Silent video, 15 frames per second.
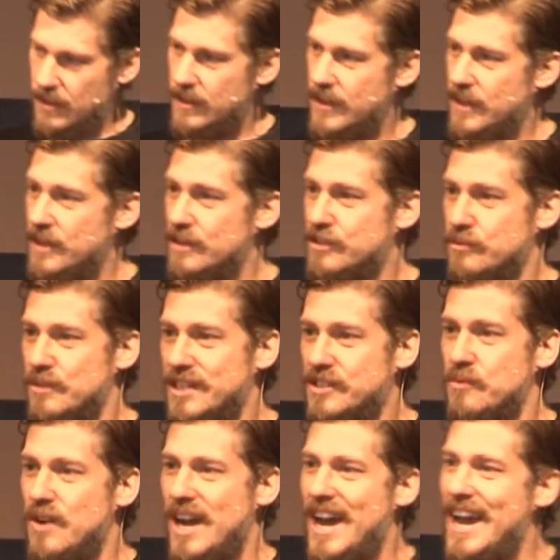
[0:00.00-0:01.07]
Now, there's a reason
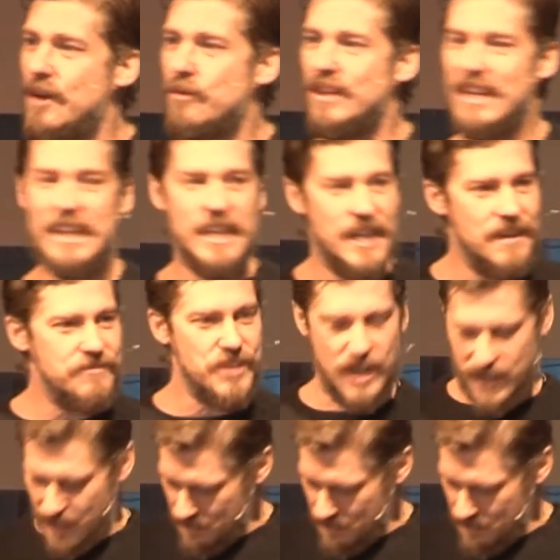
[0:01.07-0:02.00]
why I really love talking